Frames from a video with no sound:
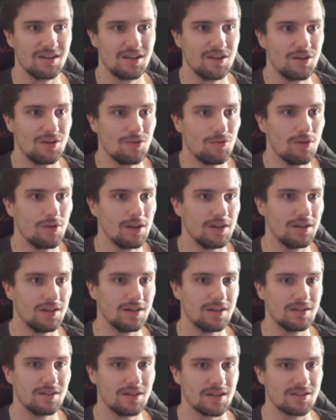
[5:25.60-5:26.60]
really
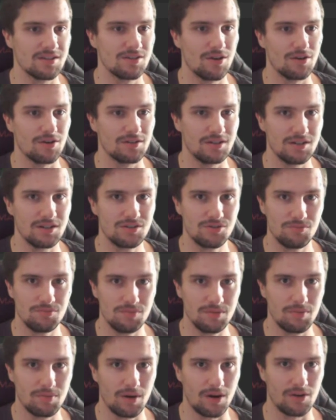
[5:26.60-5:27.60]
does not need to be
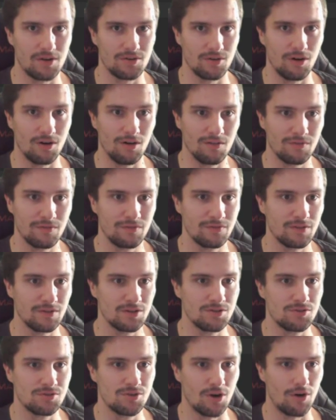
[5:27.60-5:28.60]
part of a
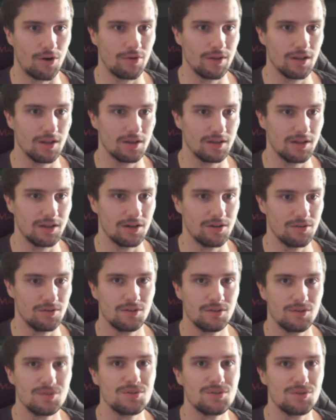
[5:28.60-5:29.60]
tutorial here
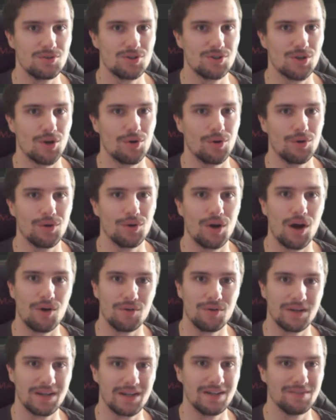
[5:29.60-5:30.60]
to show you how
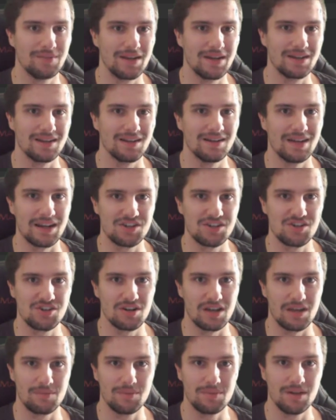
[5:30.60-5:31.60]
we can make an actual
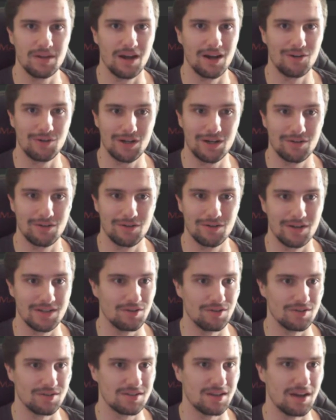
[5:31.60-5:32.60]
API request
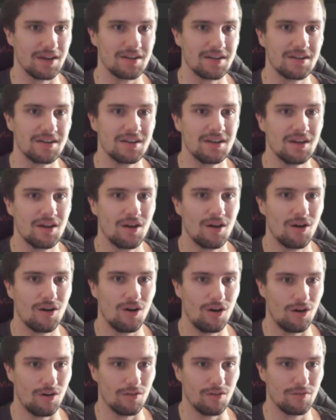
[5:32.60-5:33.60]
outside
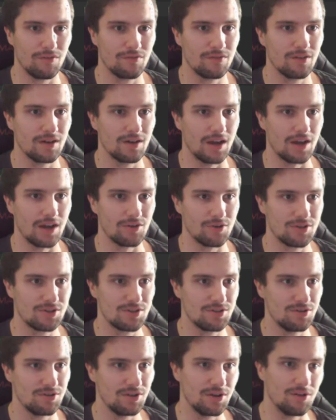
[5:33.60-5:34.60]
of Android
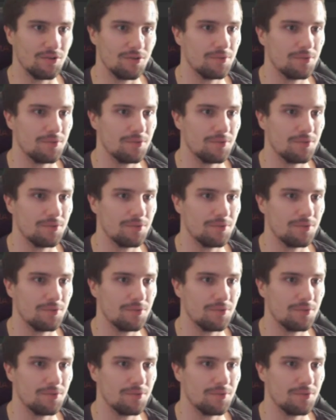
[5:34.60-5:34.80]
Studio.